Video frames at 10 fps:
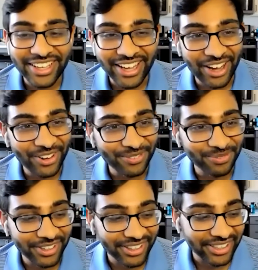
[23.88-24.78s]

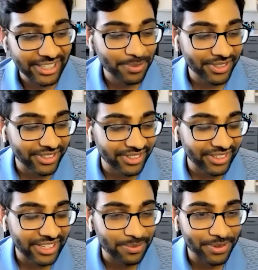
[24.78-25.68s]
But it's
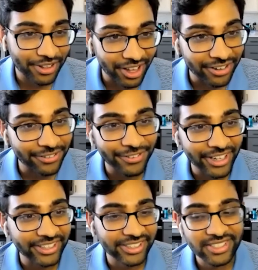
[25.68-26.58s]
been a lot of
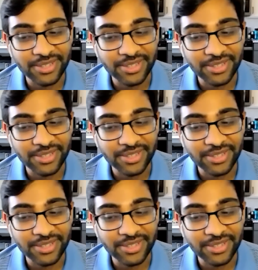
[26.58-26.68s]
fun